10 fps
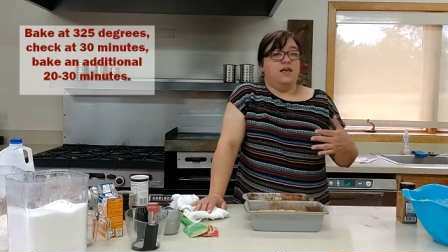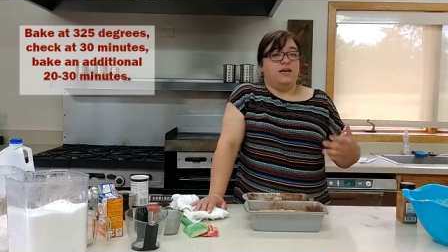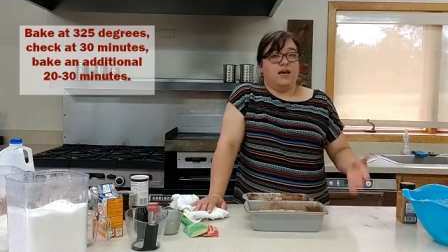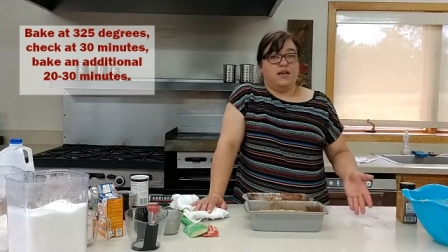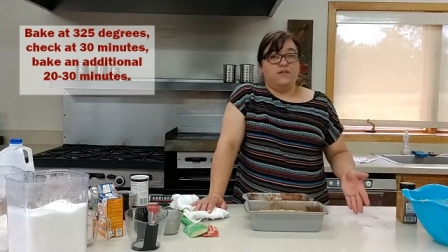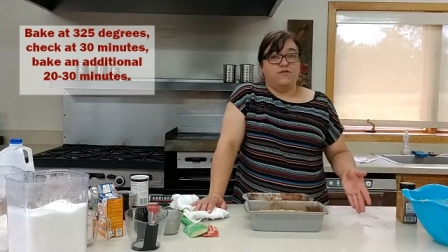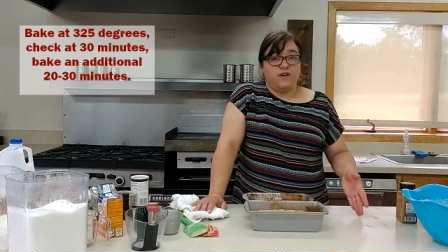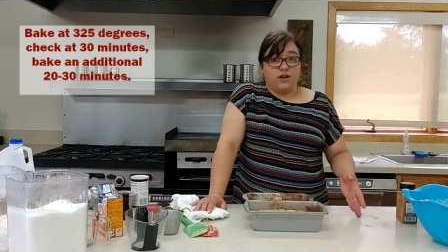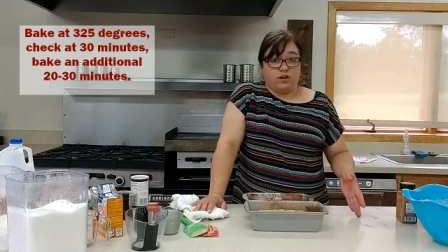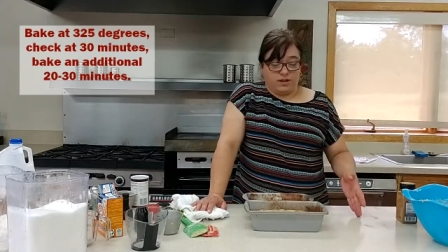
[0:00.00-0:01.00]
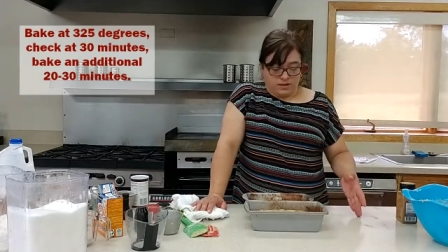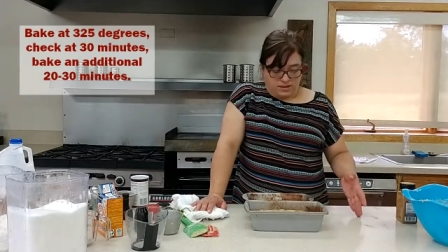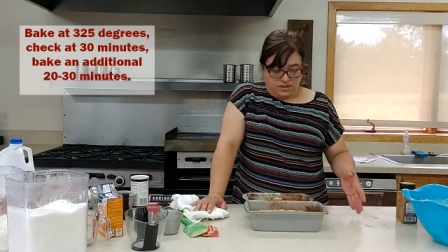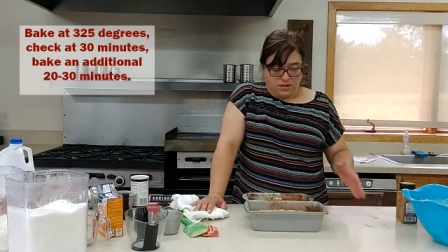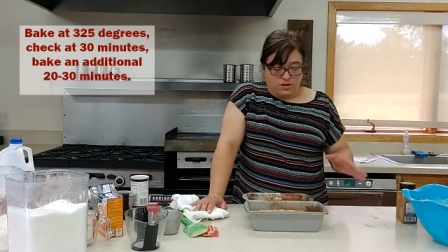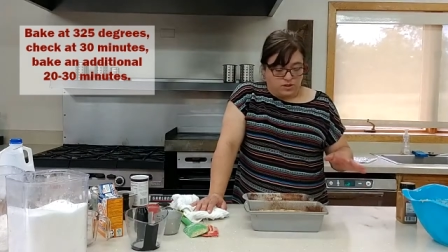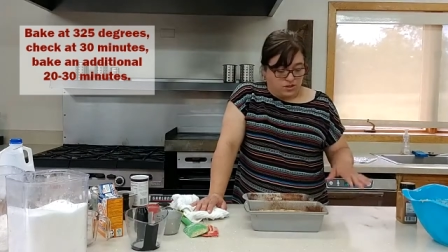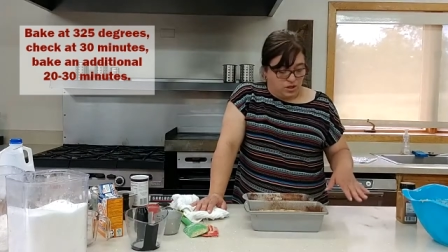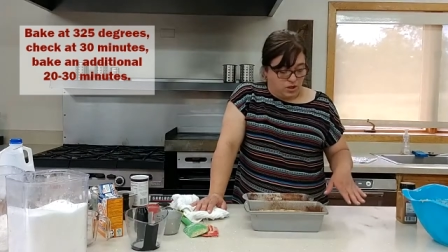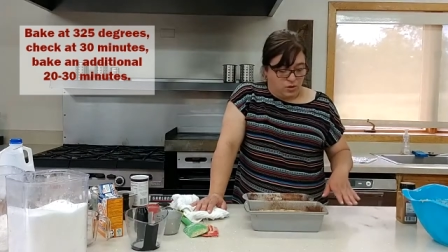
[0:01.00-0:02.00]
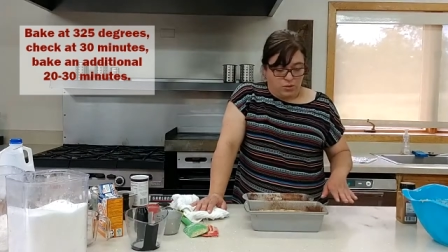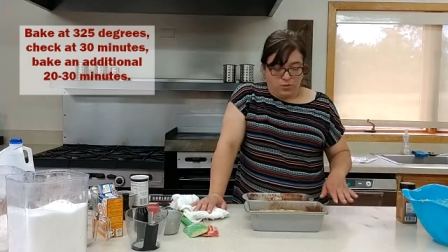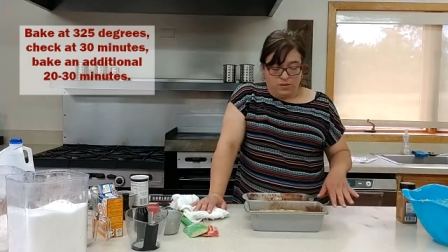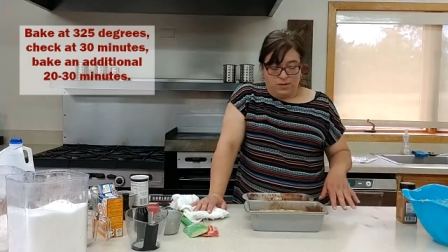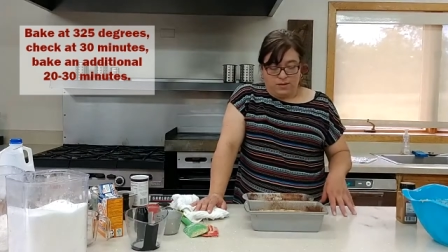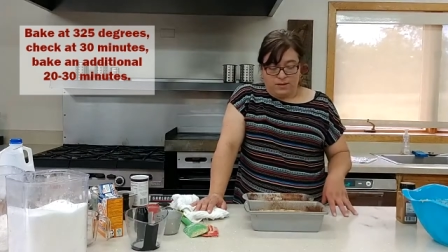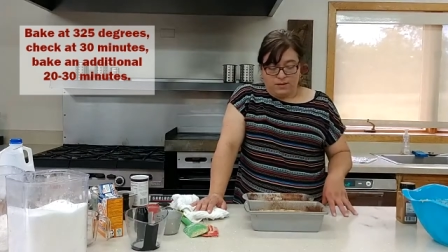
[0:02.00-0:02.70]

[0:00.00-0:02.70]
It kind of varies. So